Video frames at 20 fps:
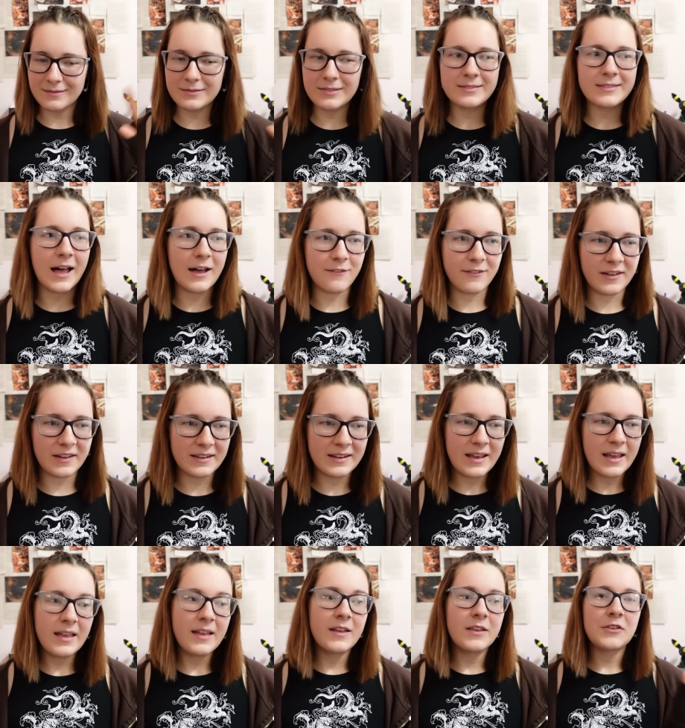Love it.
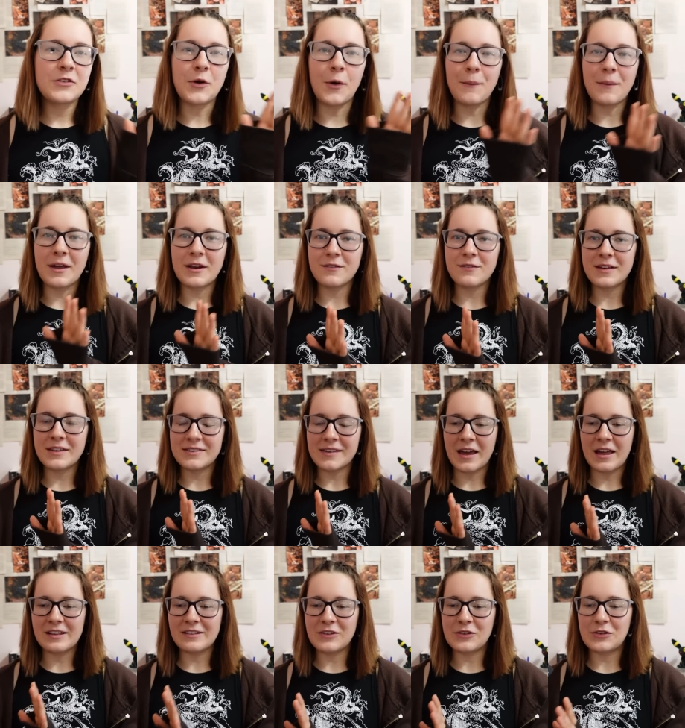So I'm kind of
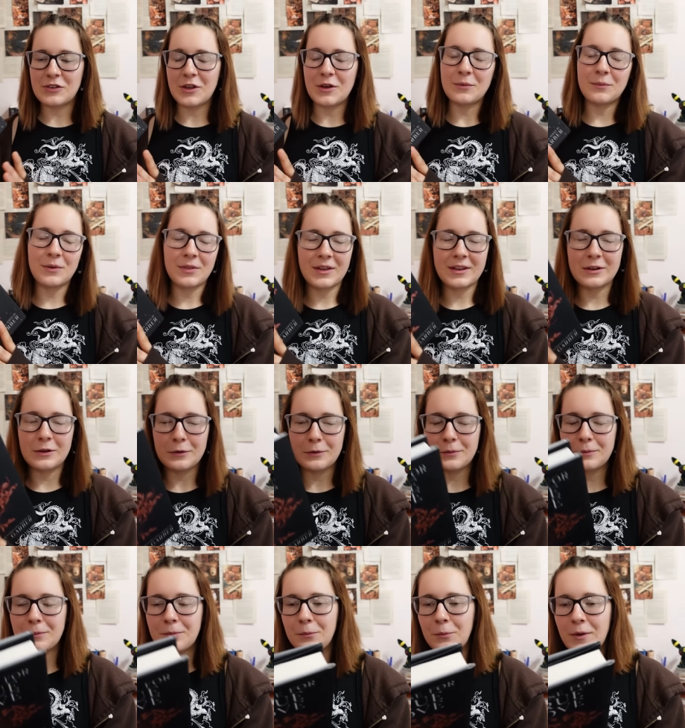excited to see what they
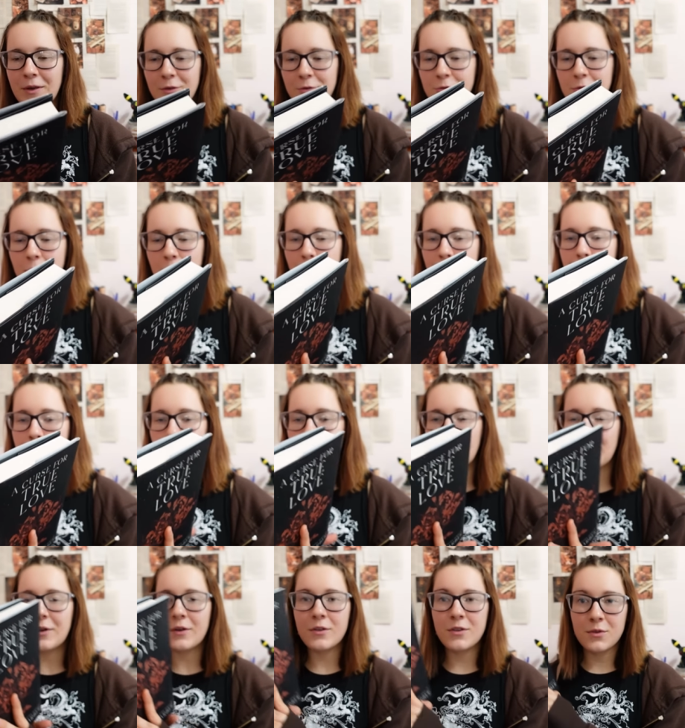do with
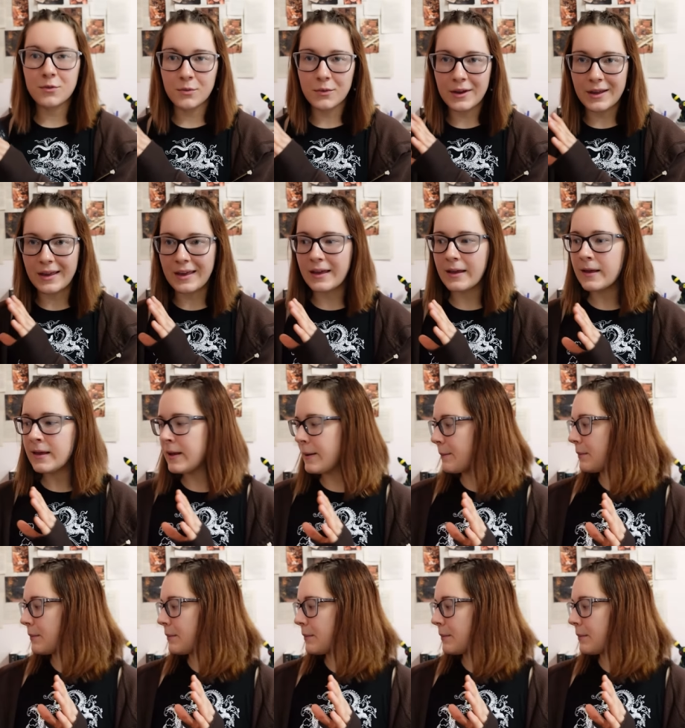book three.